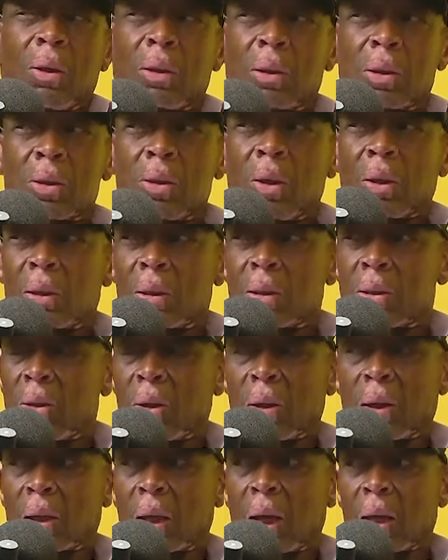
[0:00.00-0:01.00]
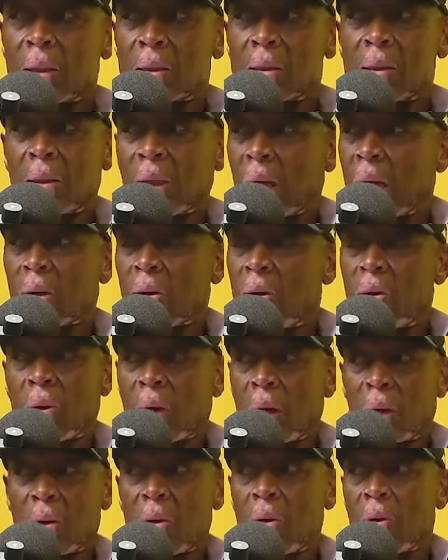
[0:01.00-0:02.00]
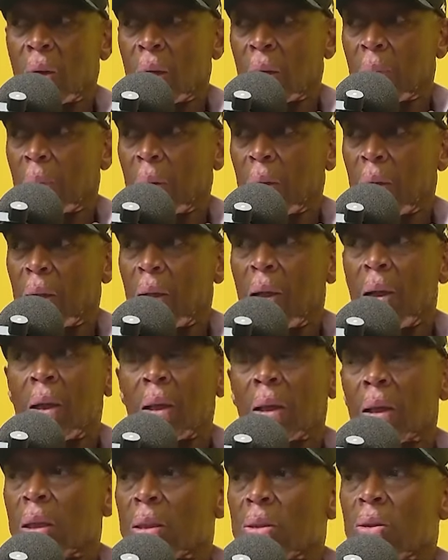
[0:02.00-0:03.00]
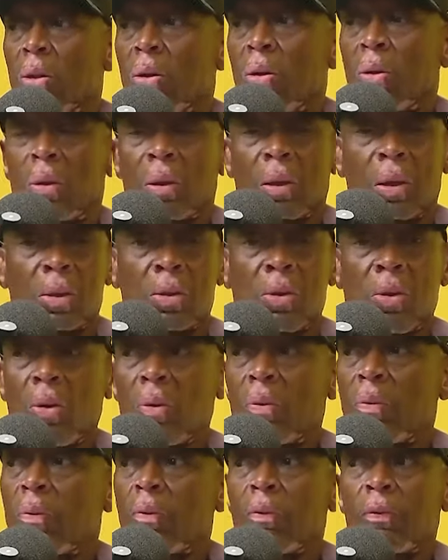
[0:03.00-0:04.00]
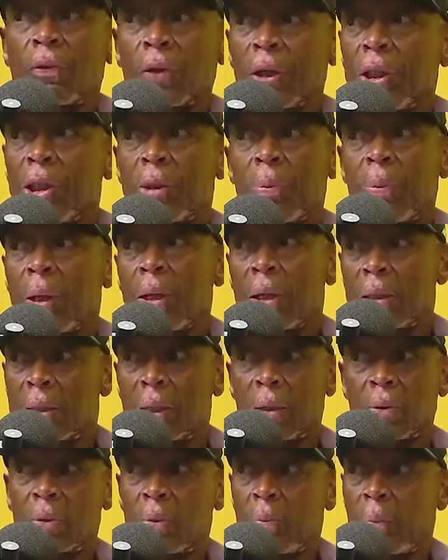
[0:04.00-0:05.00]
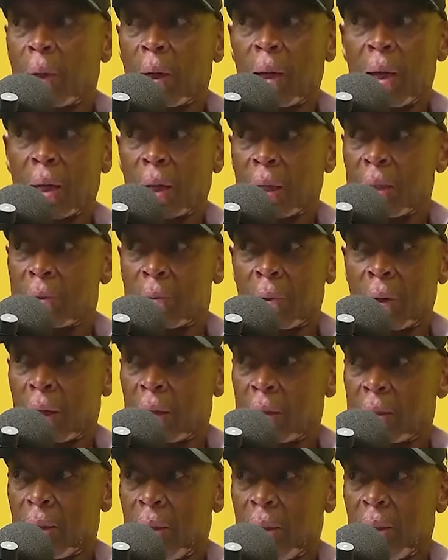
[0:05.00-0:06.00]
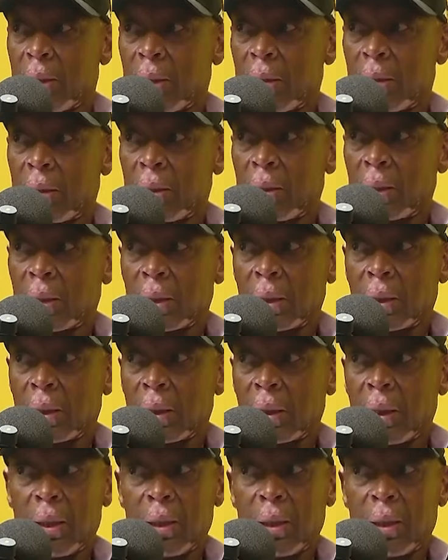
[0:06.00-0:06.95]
It's not. It's not the case. I yeah. don't know. I don't know what happened. Yeah. There's no. There's no fringe players that would play against Pirates. Eh? Uh-uh.